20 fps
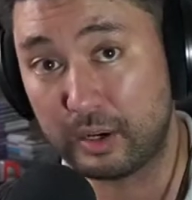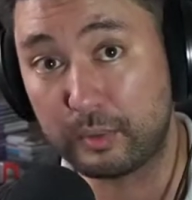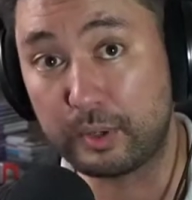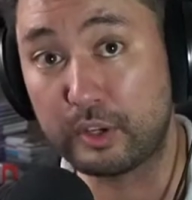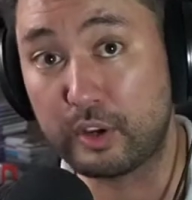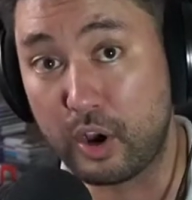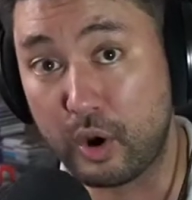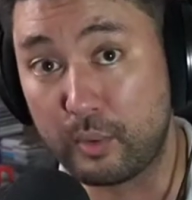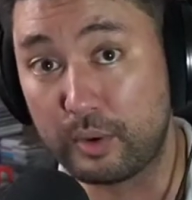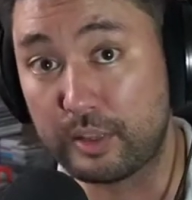we
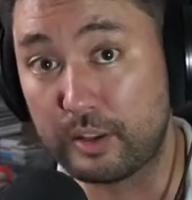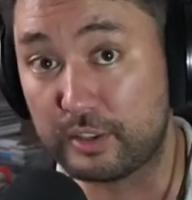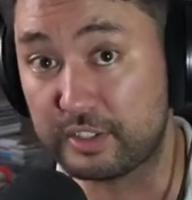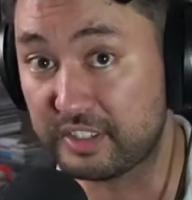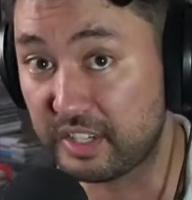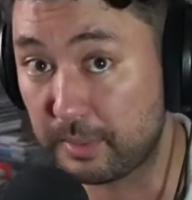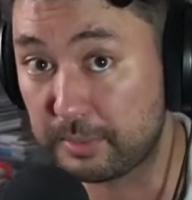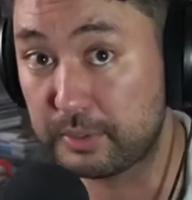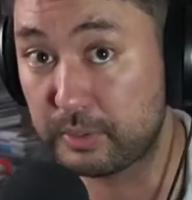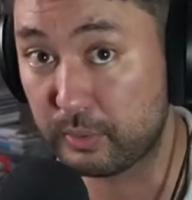go with our
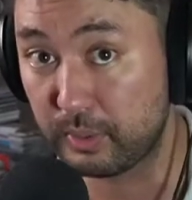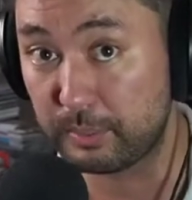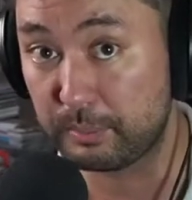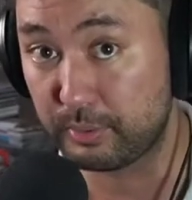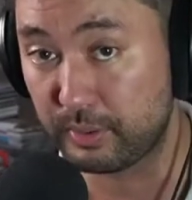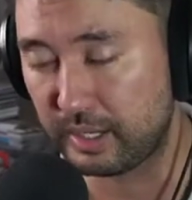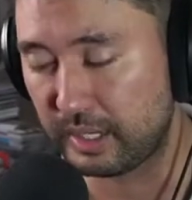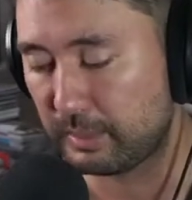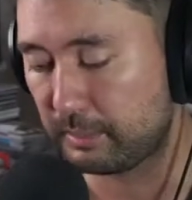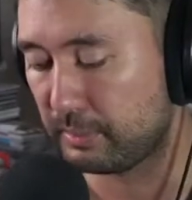subsequent
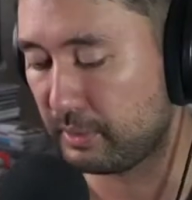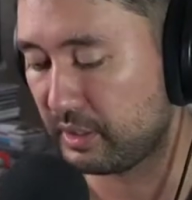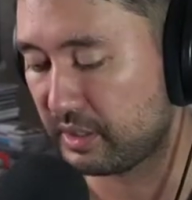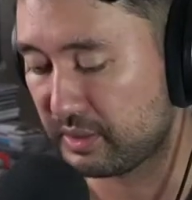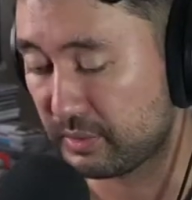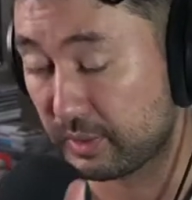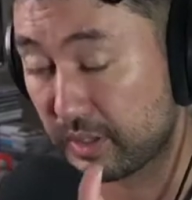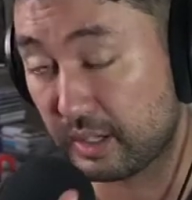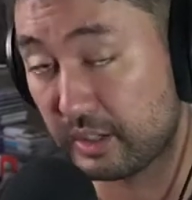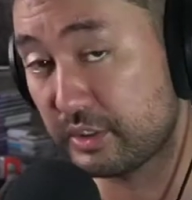printing
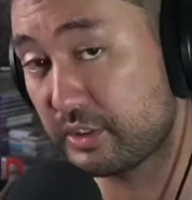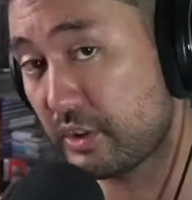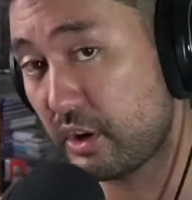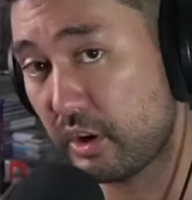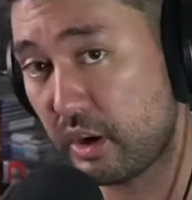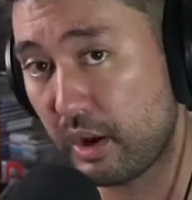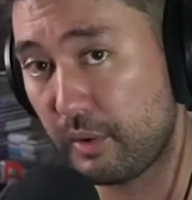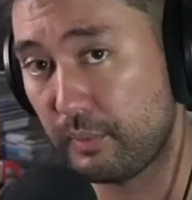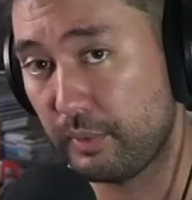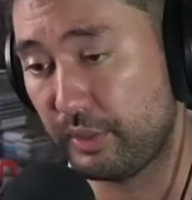books. We're going to start
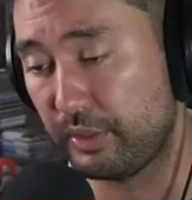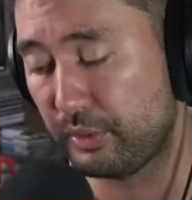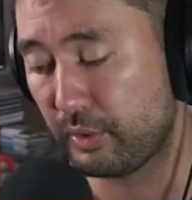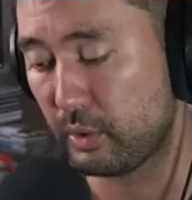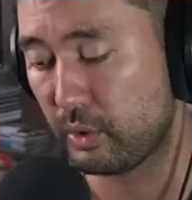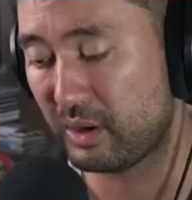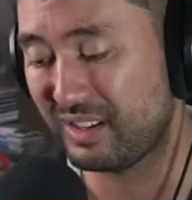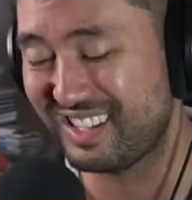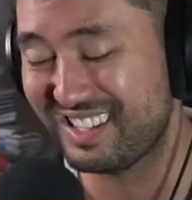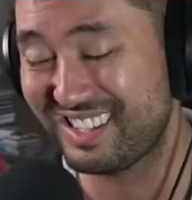off with
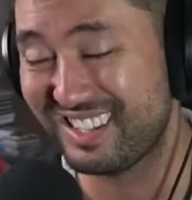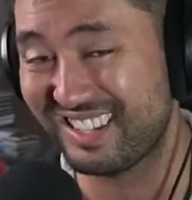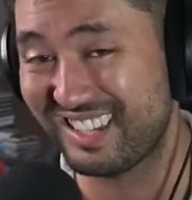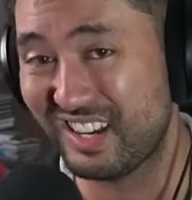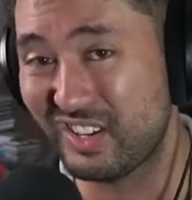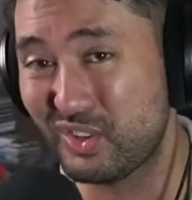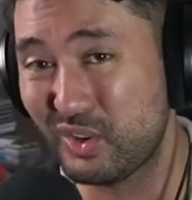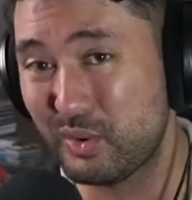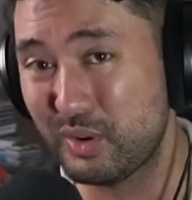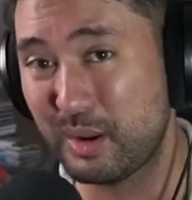Thor. This is
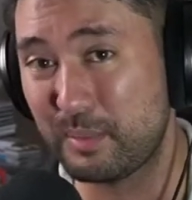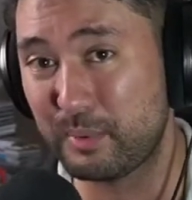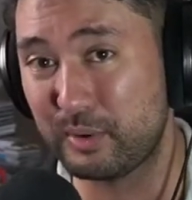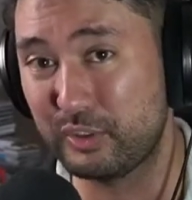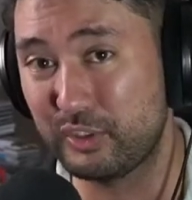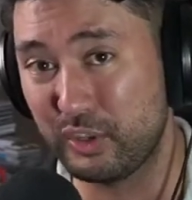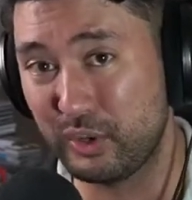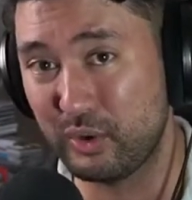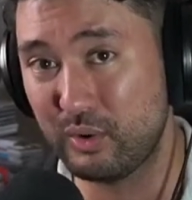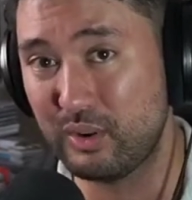issue number
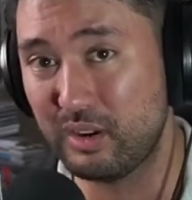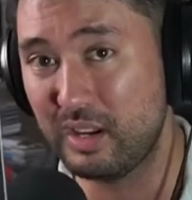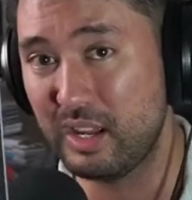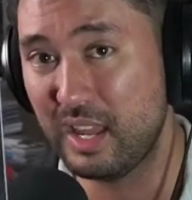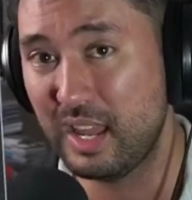2.